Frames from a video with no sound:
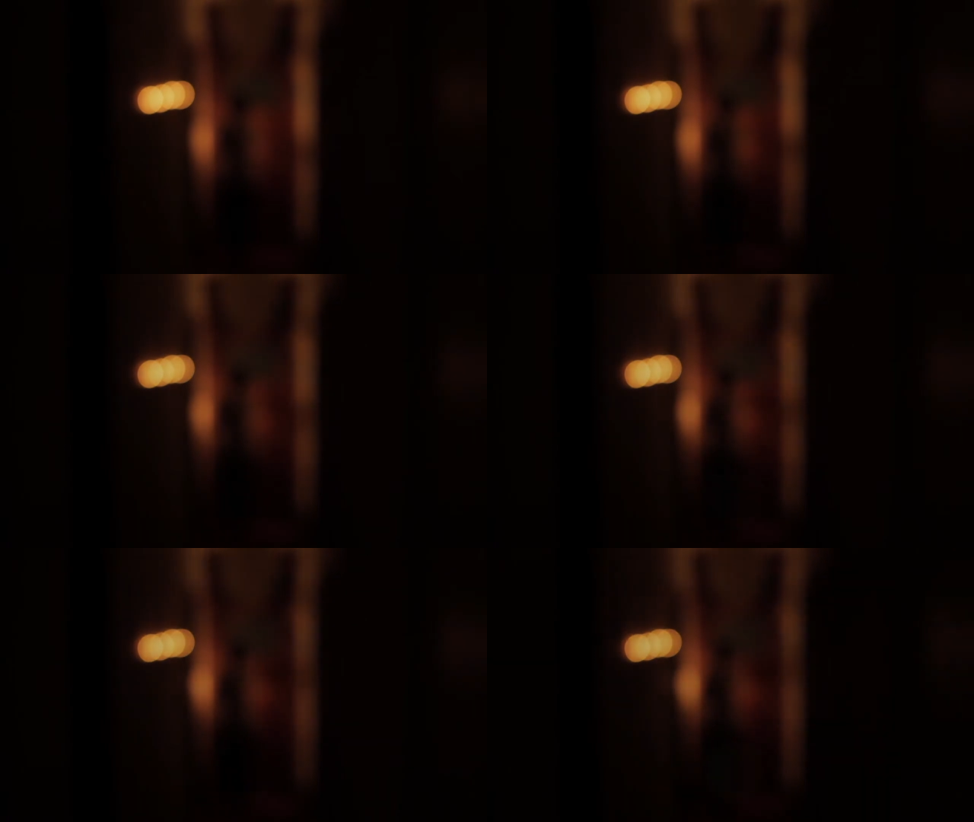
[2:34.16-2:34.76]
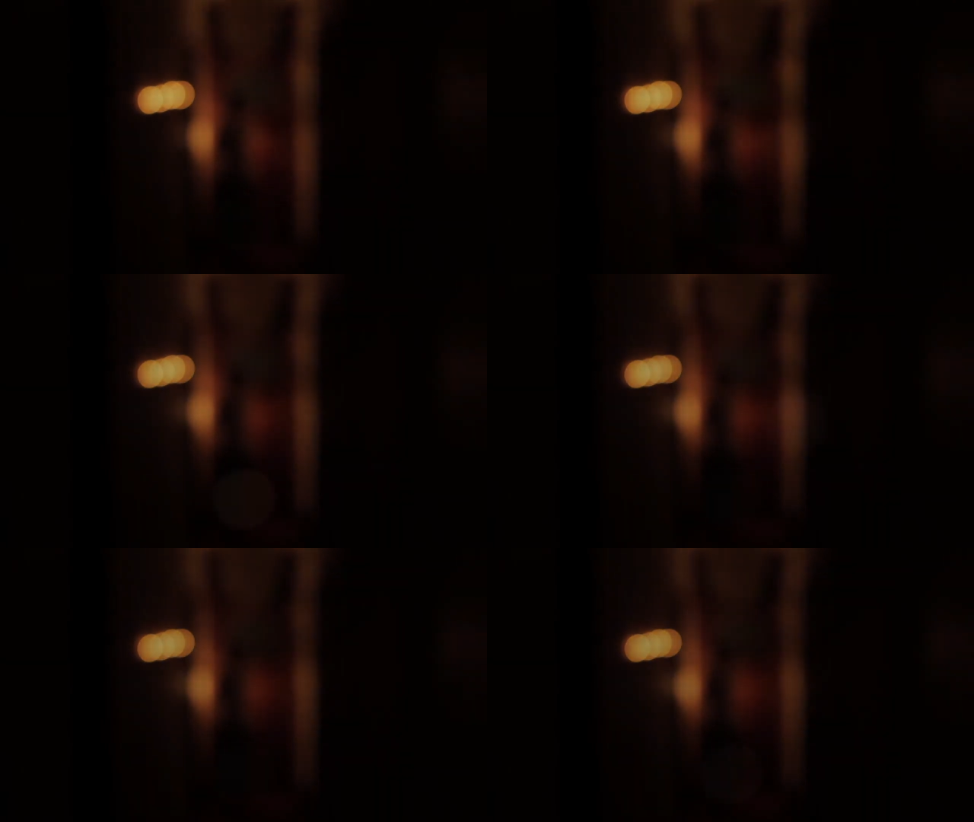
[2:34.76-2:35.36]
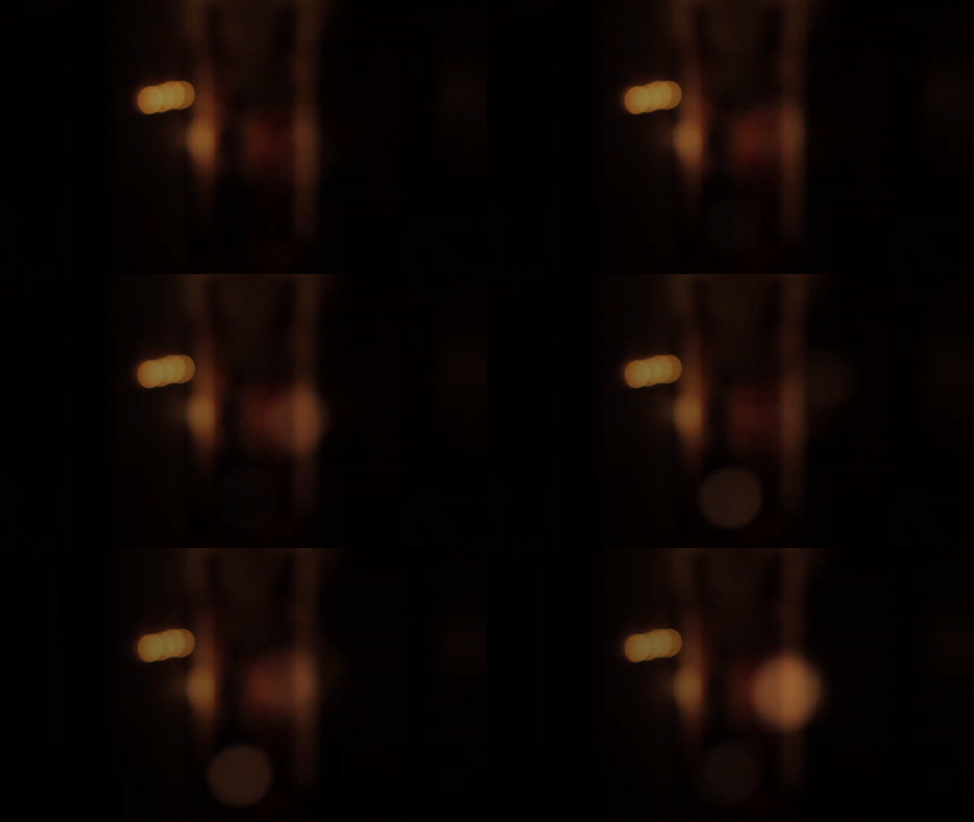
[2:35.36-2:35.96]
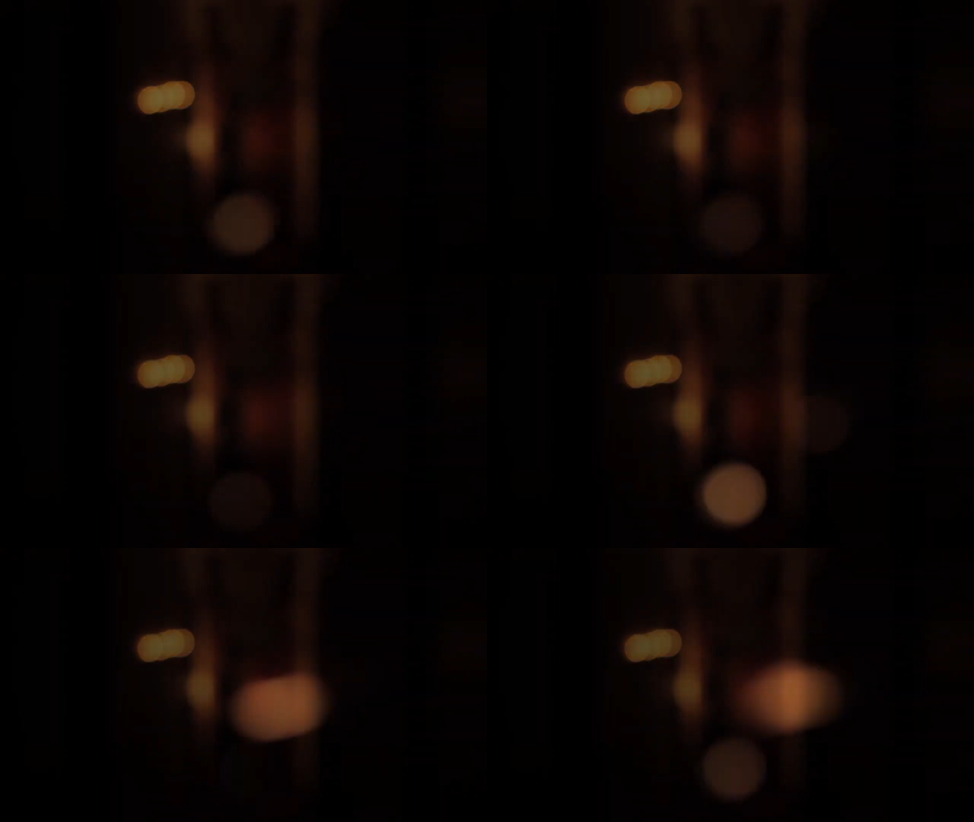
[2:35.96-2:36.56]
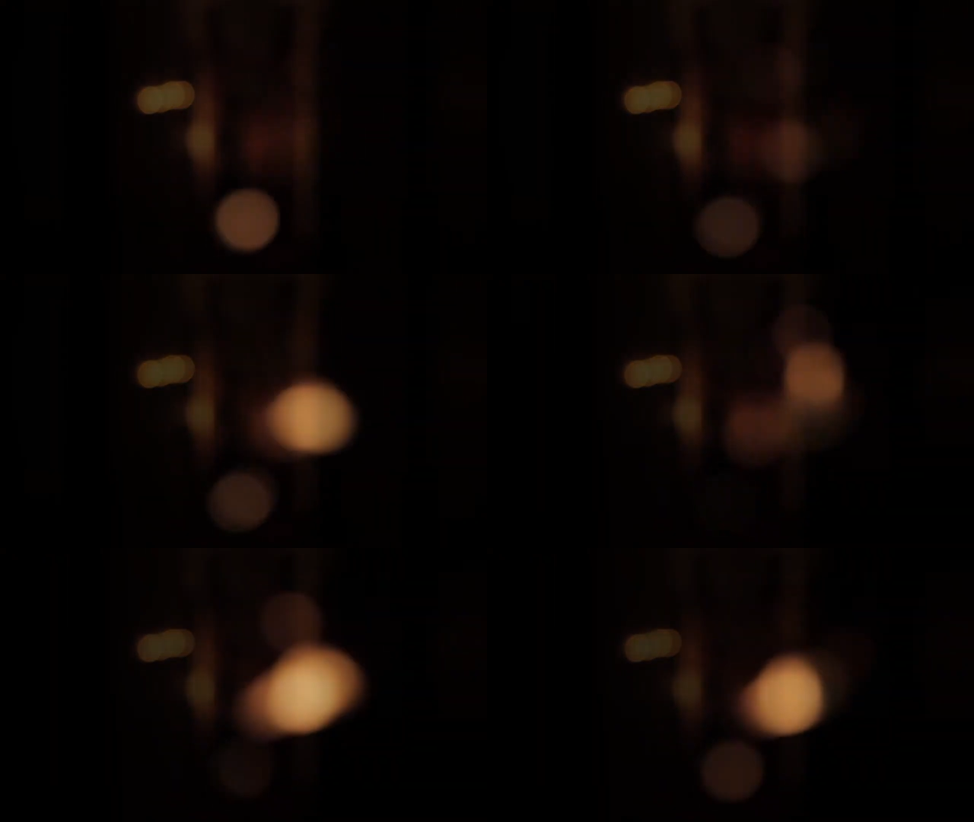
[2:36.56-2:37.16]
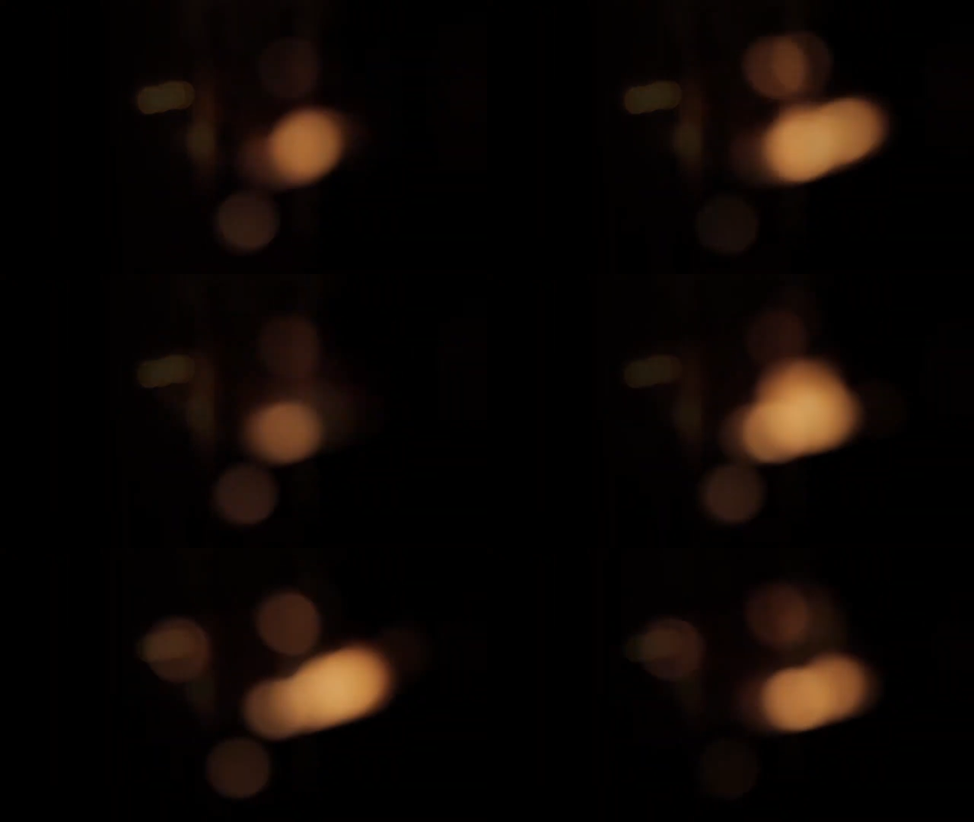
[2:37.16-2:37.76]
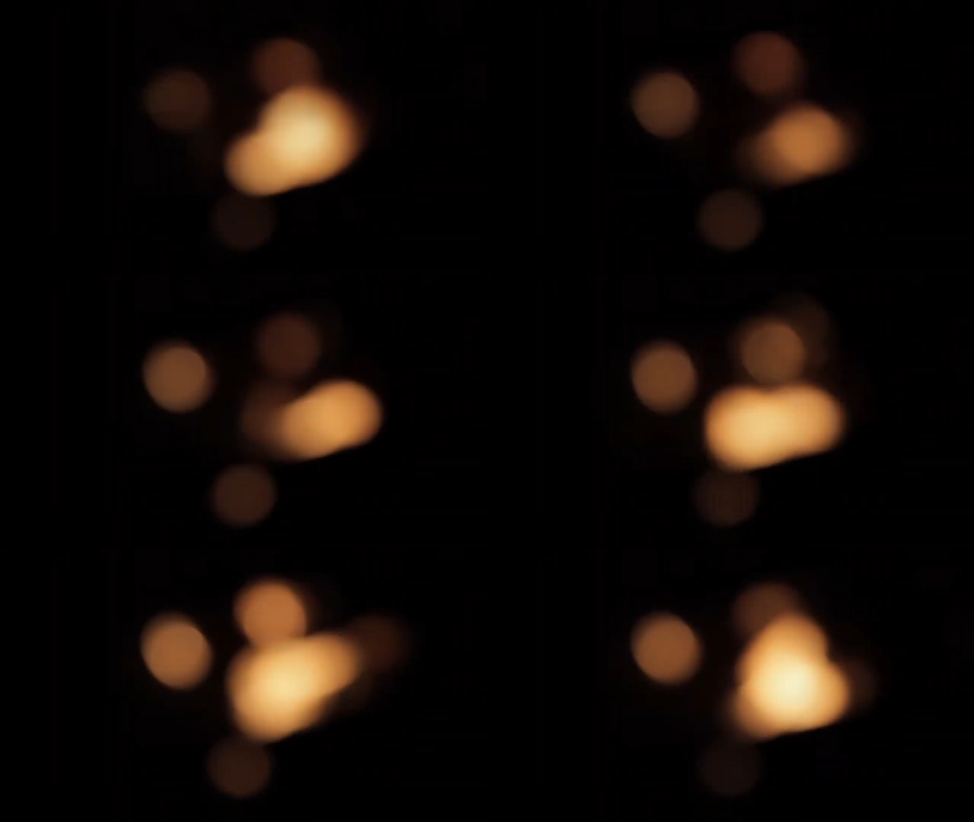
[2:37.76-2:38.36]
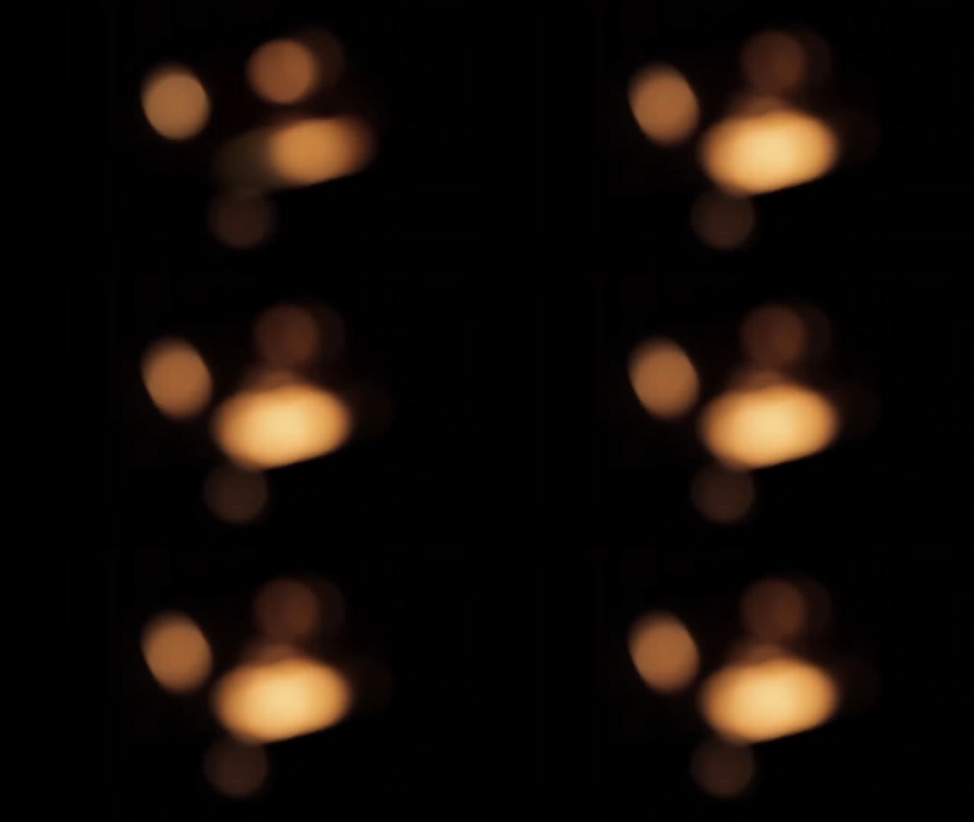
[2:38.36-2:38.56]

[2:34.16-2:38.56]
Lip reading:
Nobody's mouth can be seen.